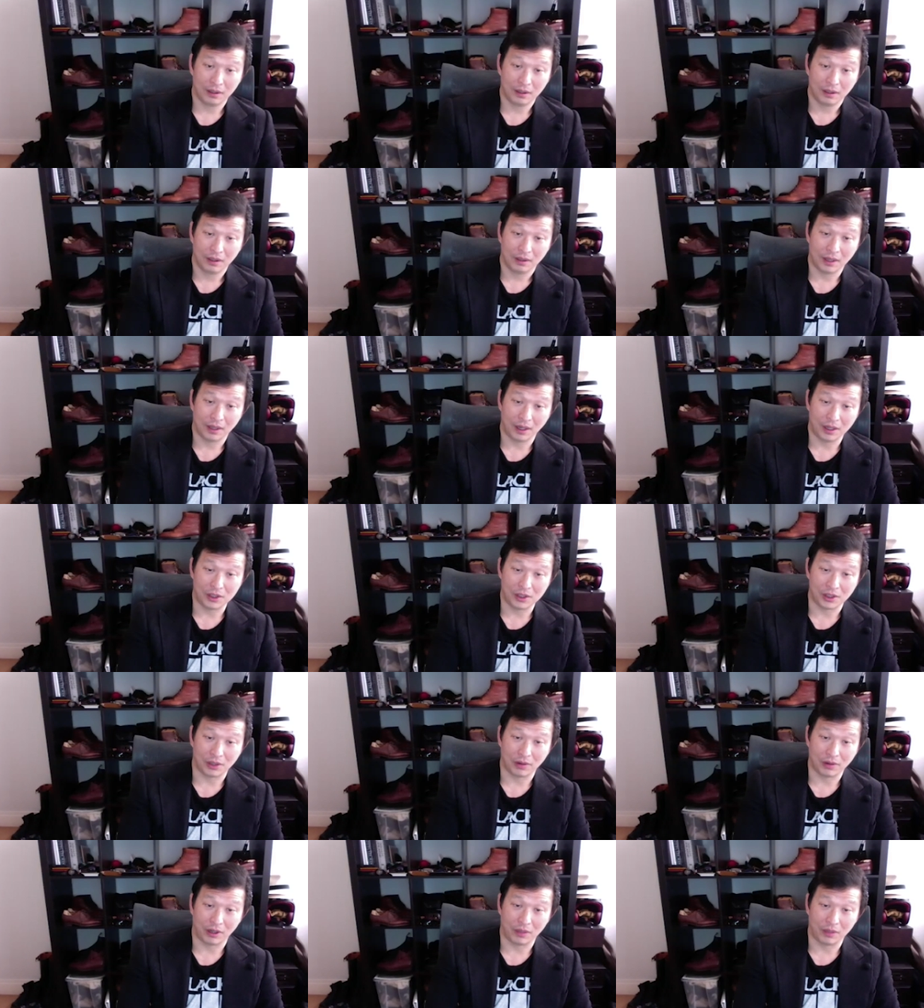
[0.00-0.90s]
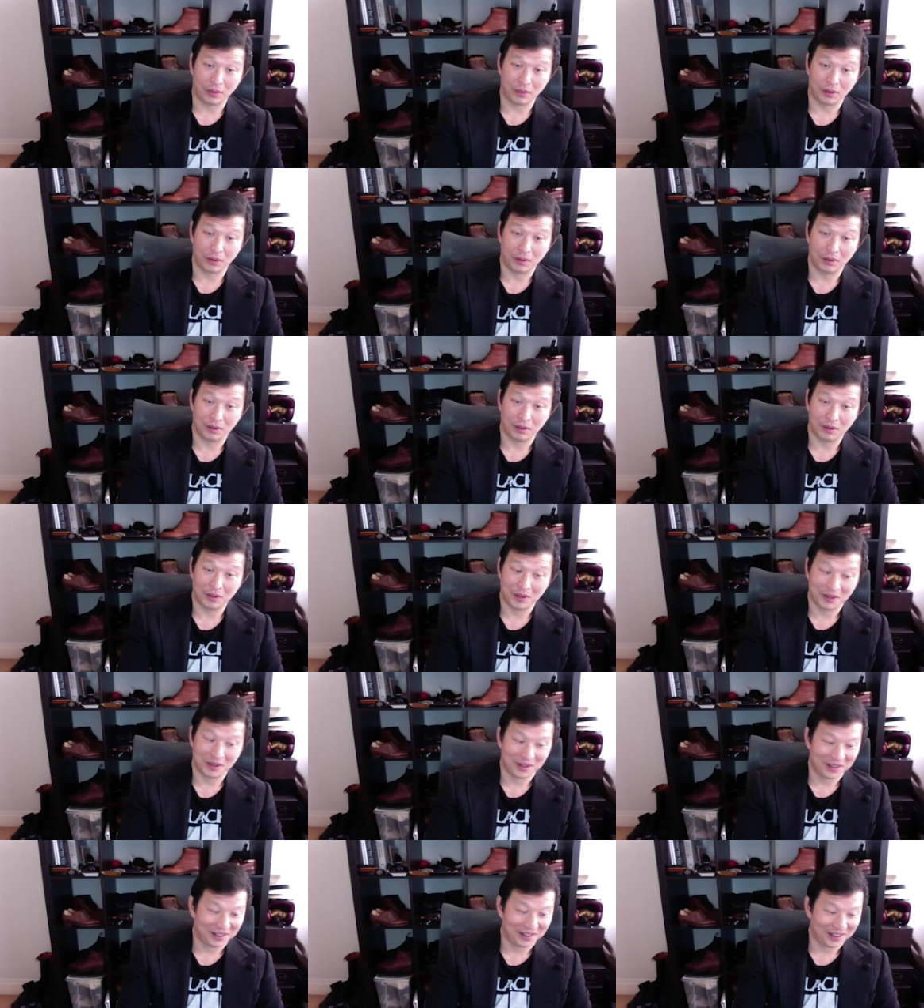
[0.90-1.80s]
That is incredible.
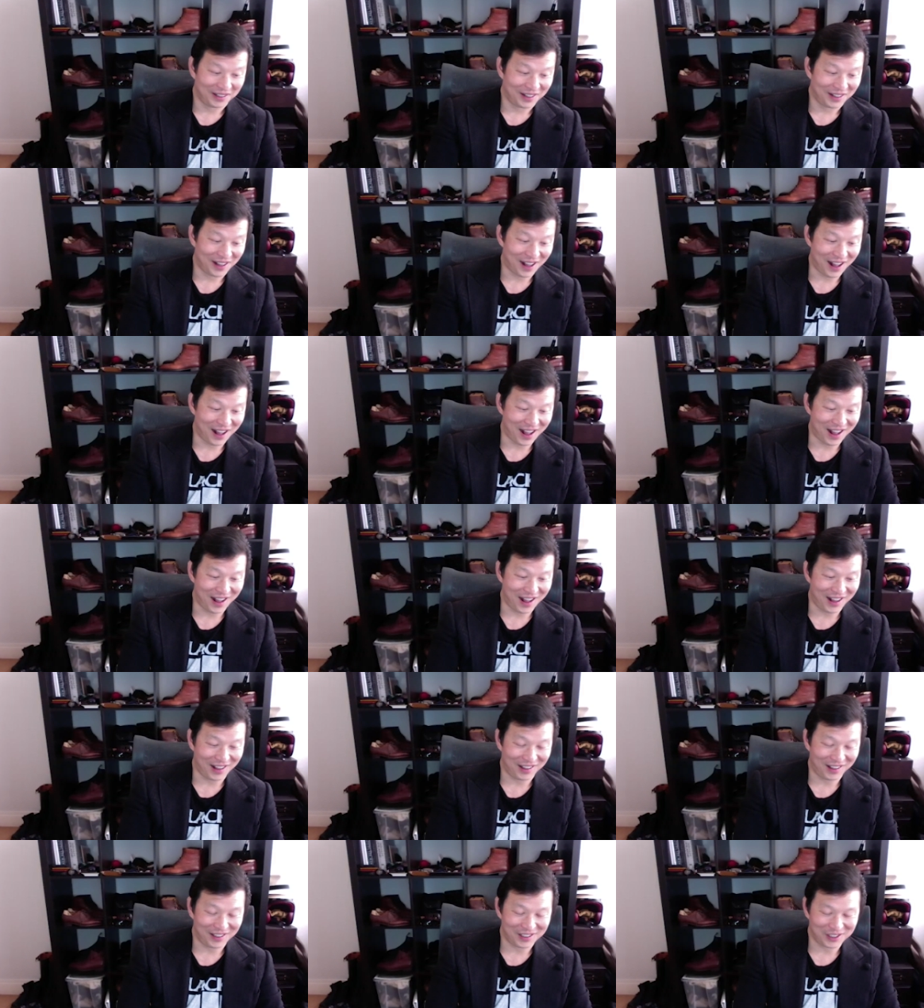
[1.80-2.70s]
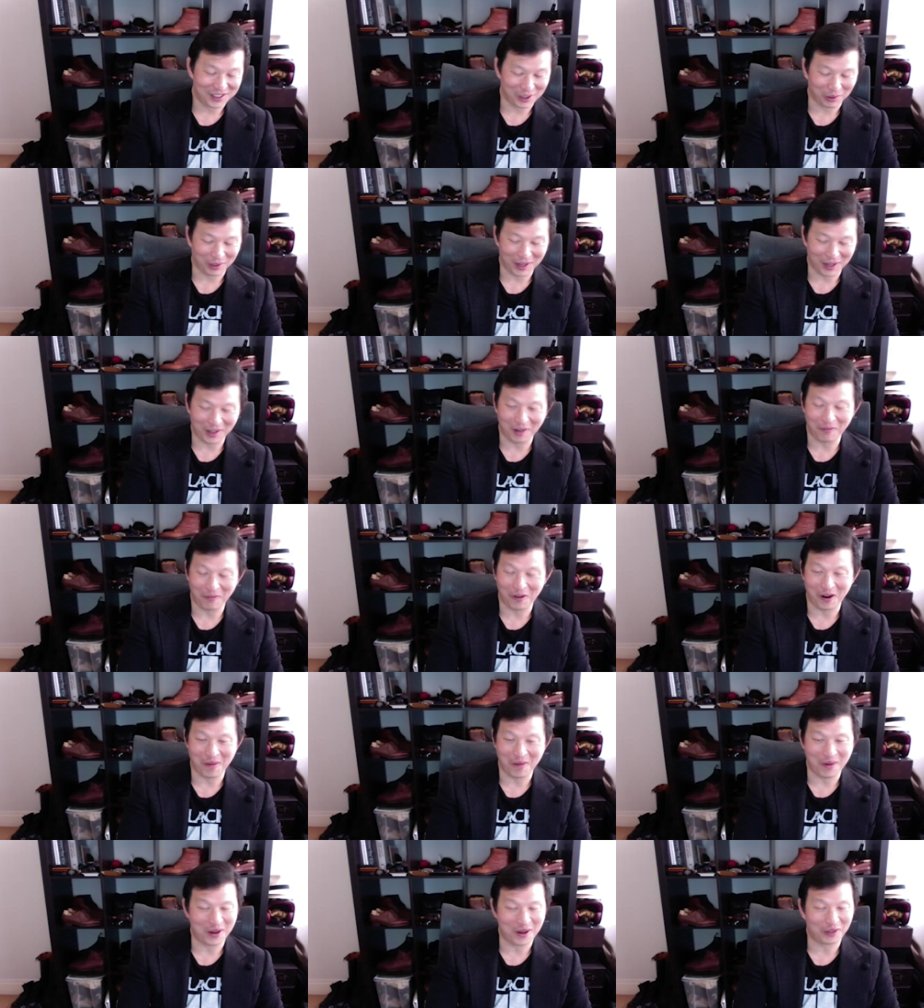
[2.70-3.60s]
Uh, so thank you very
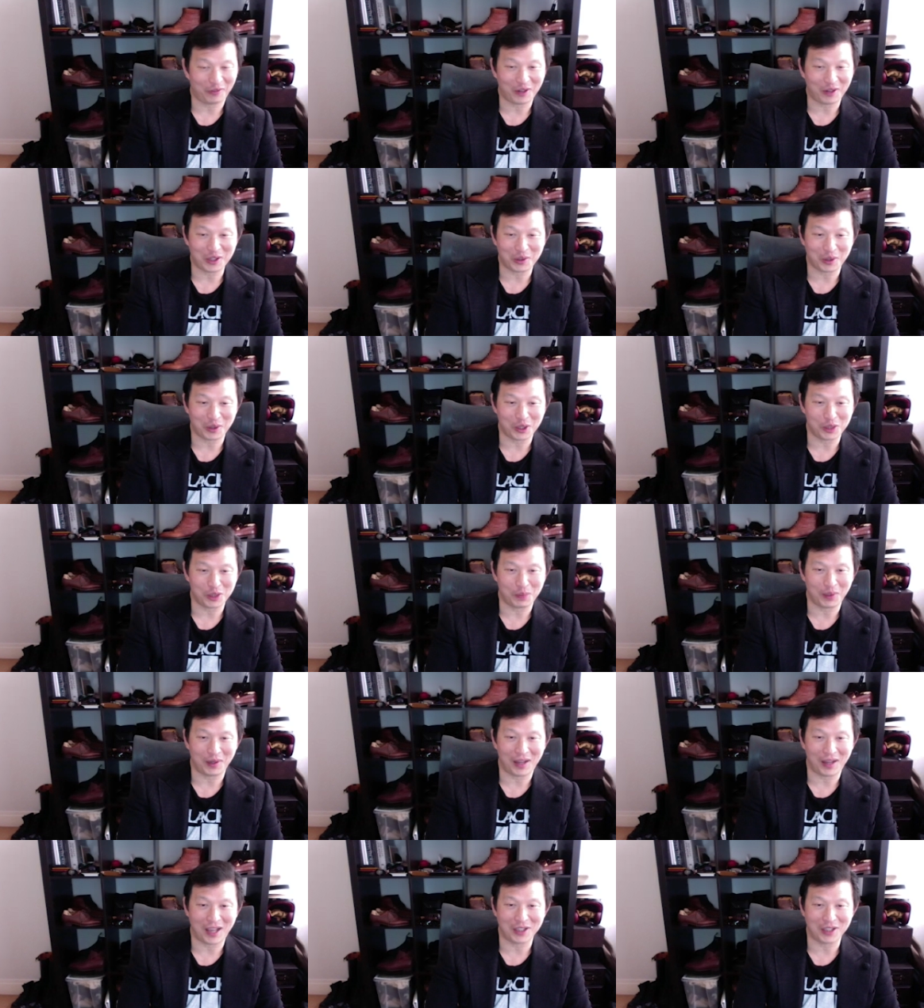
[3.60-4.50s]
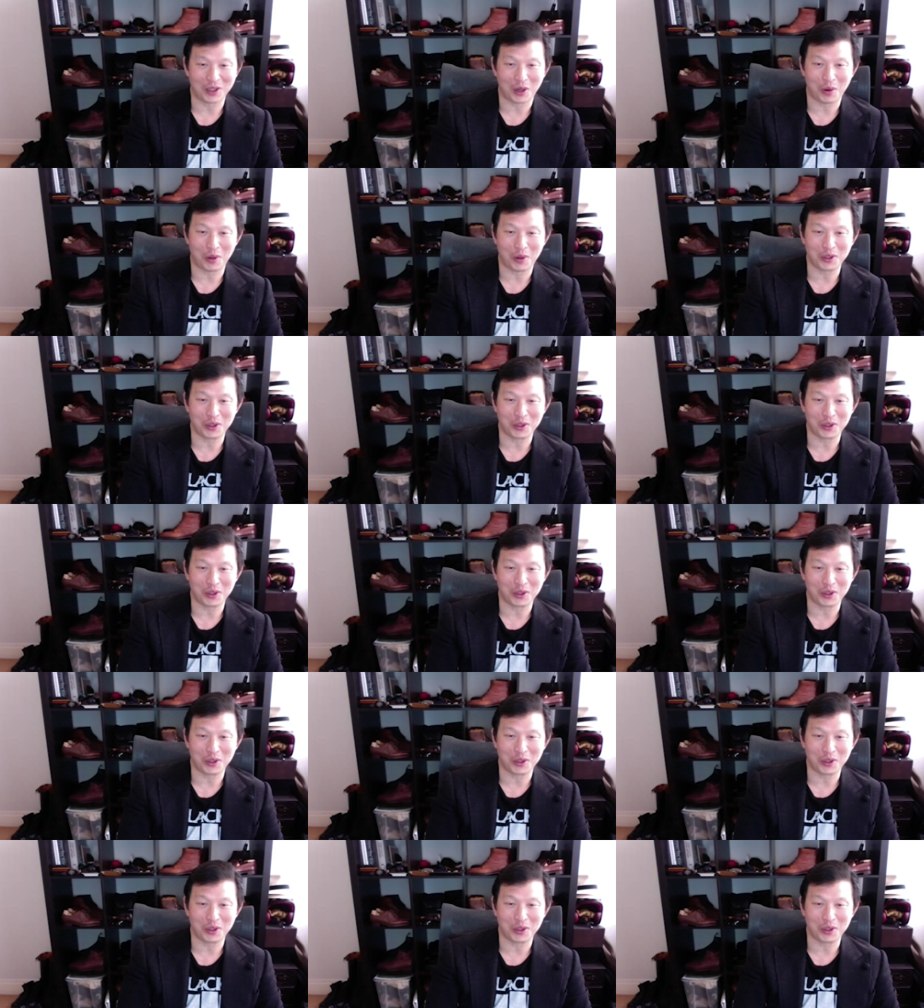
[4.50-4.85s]
much, Francois. It's been, as always,